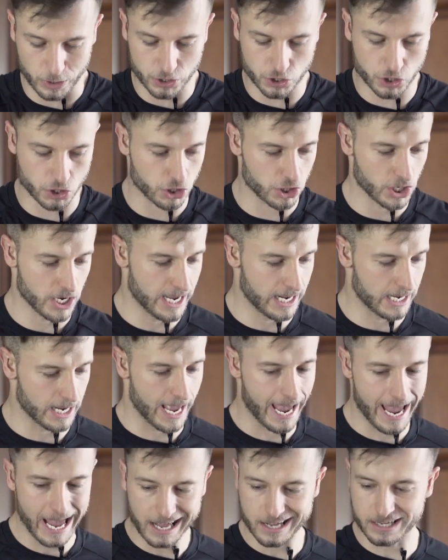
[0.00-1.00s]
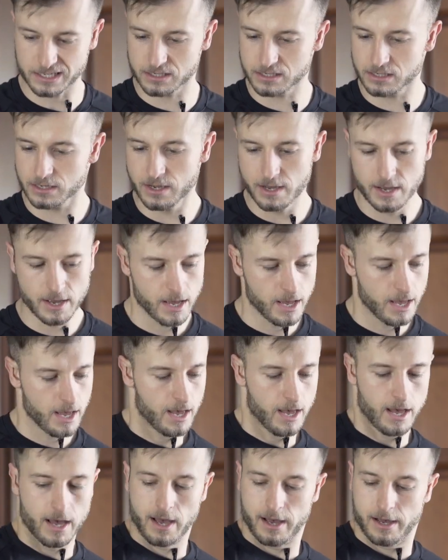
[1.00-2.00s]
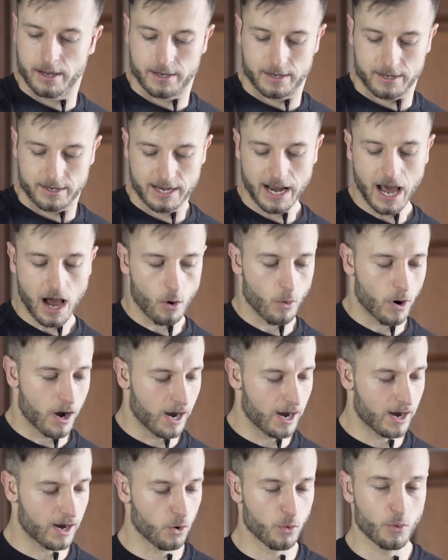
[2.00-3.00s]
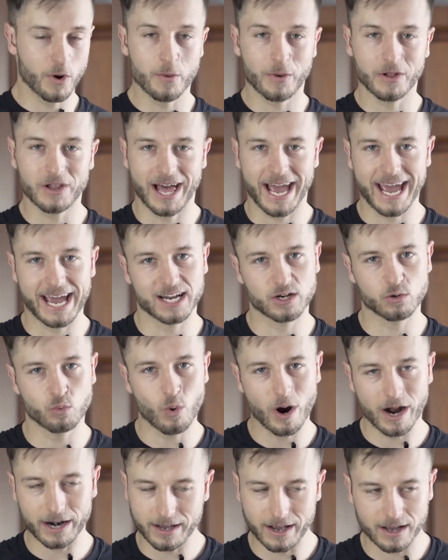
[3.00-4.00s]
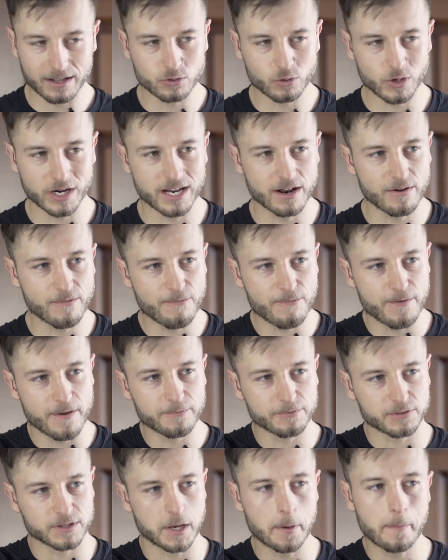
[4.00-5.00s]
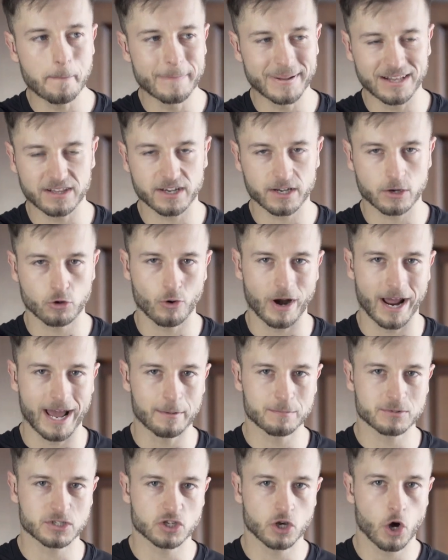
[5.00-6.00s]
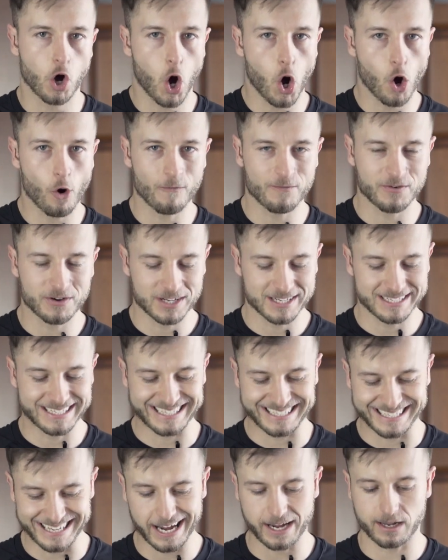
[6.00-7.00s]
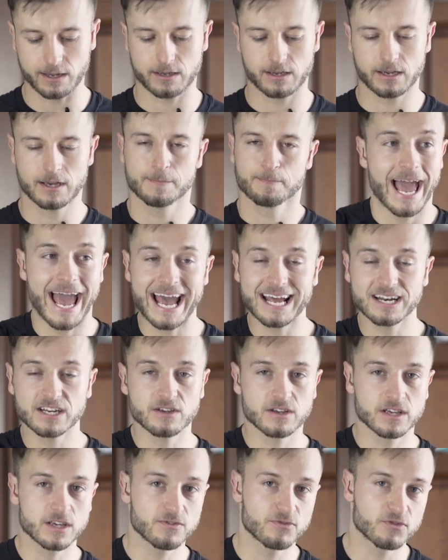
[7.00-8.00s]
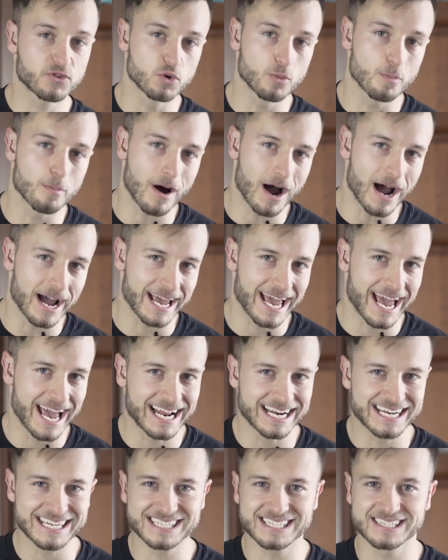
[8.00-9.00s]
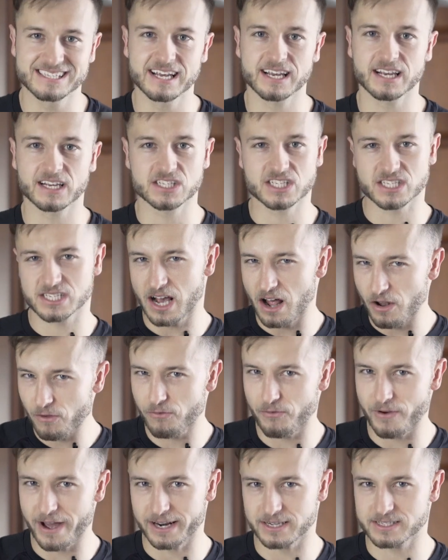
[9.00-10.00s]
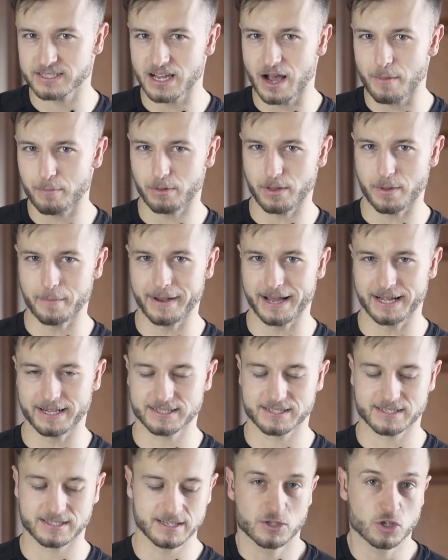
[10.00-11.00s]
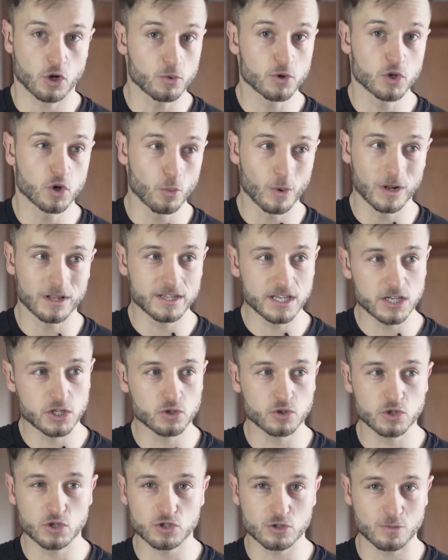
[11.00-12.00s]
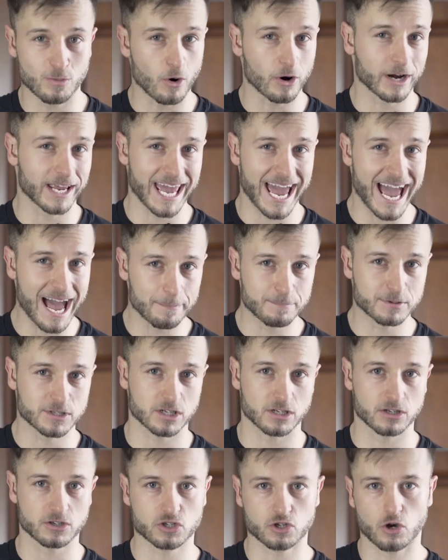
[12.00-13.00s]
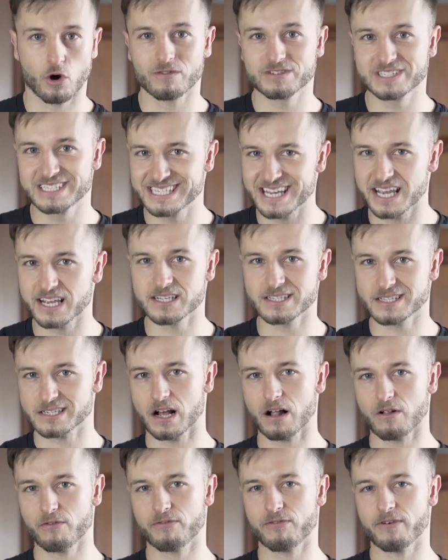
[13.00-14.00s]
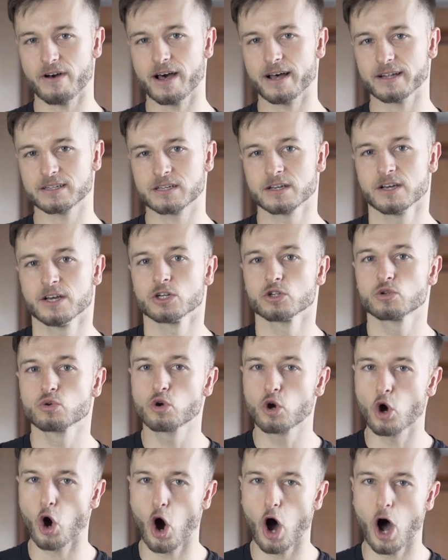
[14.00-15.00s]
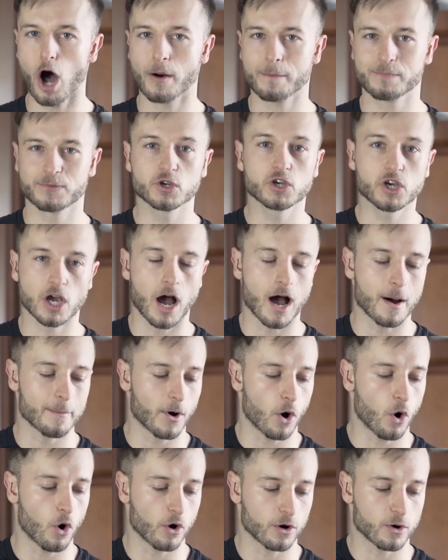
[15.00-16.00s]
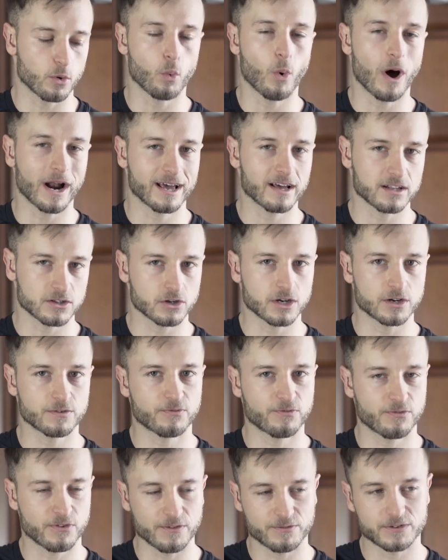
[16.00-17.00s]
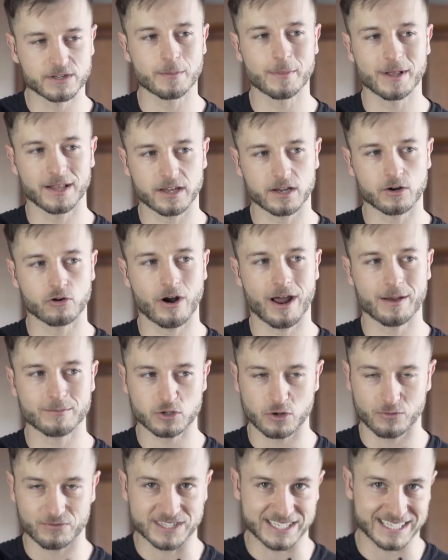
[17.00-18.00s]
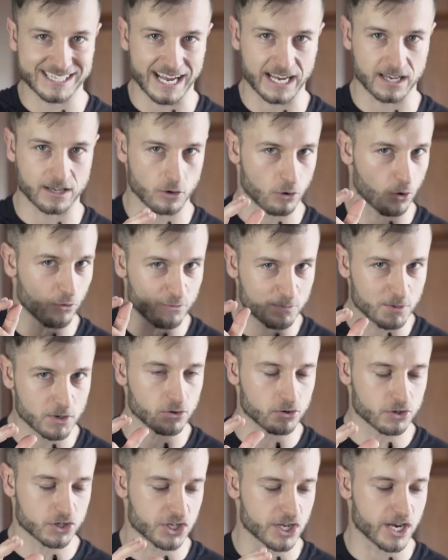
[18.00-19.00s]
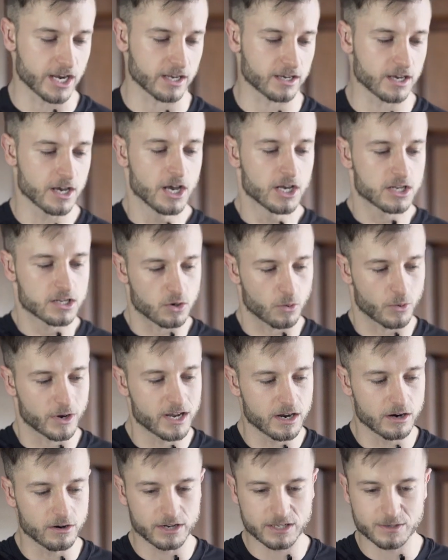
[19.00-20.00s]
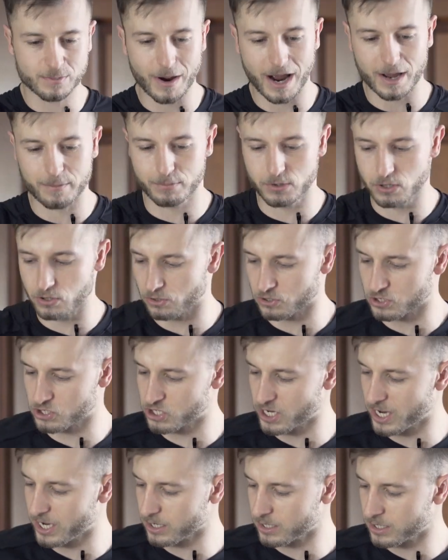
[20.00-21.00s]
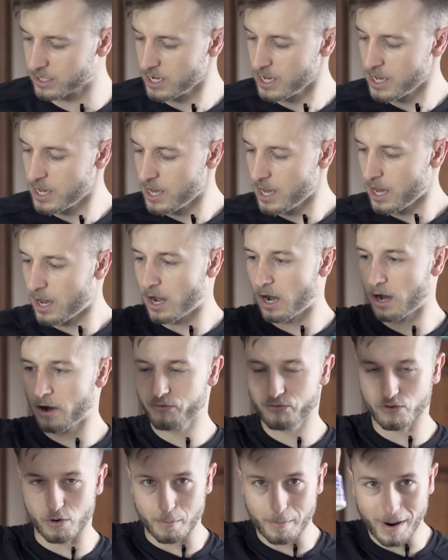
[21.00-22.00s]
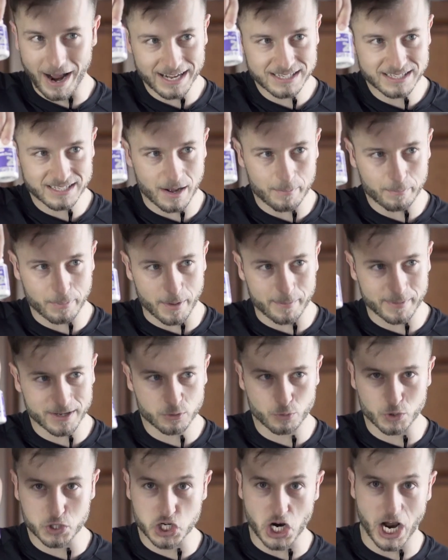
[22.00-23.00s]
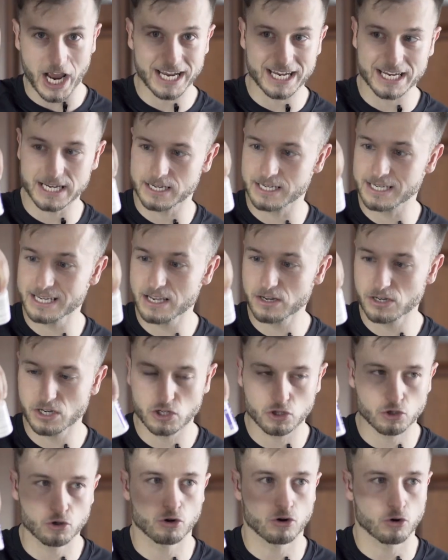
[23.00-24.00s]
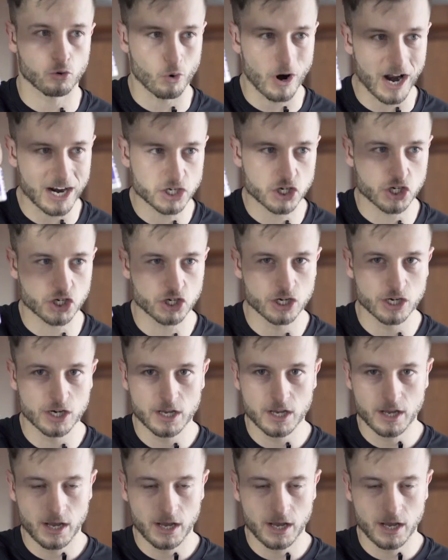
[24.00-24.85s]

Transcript: which it has. Now, we will add 150 milligrams of zinc. And if you buy any zinc sulfate supplements, so you will need to use more capsules of zinc sulfate to come on 150 milligrams of zinc, of pure zinc. So here is my pure zinc from my supplement, which I needed to crush